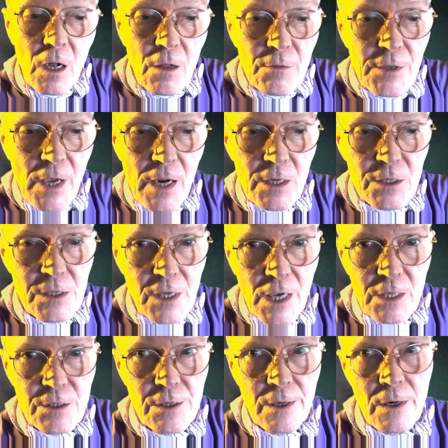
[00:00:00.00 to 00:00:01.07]
the United
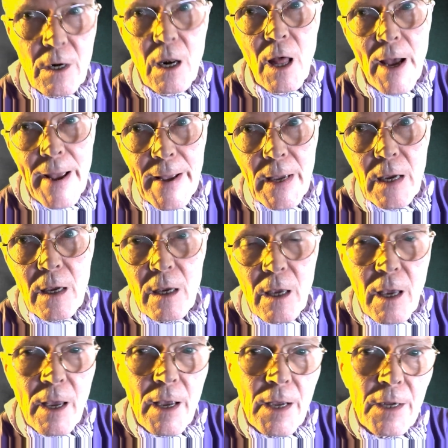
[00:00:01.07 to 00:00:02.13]
States didn't like,
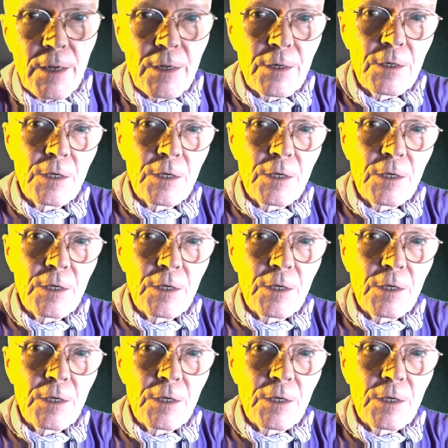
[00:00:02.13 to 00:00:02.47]
and